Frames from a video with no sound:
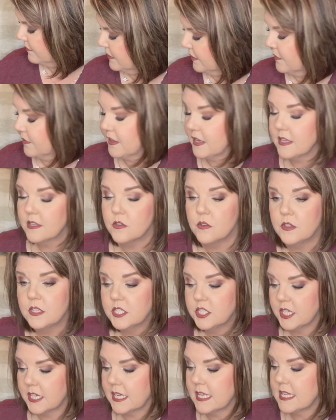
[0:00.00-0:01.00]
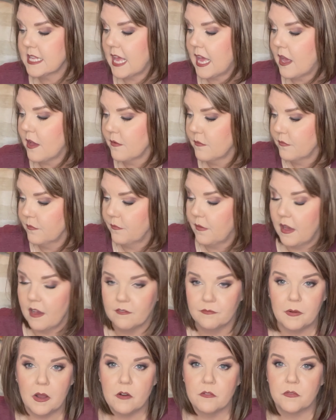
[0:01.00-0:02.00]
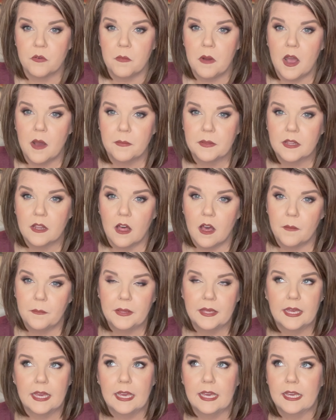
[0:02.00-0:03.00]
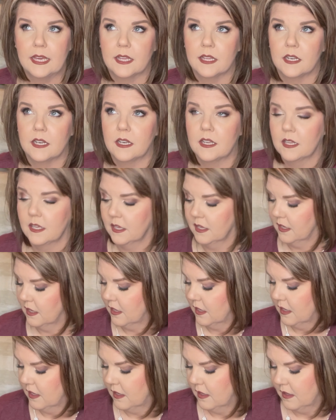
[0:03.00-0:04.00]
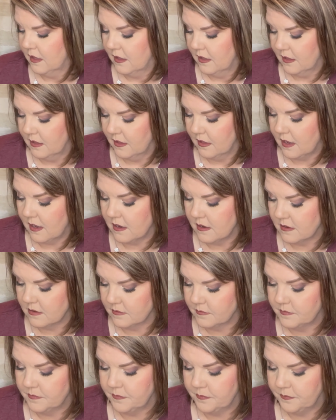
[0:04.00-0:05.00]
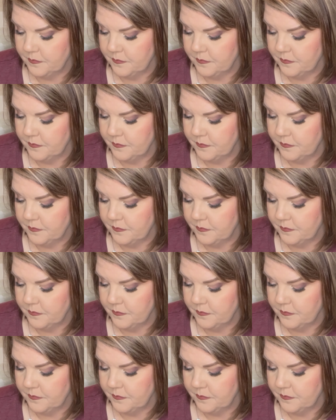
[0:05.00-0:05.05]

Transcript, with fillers: Now, these are the chickens I, I bought from Hobby Lobby, and um...